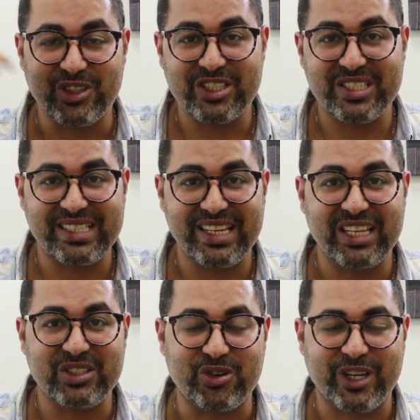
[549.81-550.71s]
United
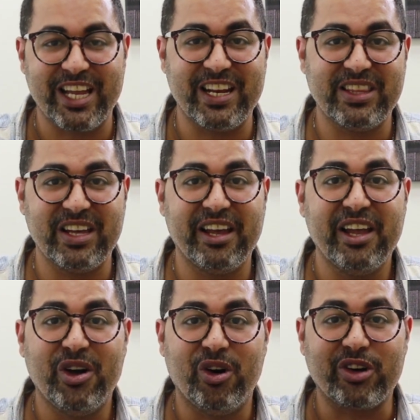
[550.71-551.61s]
States or Canada,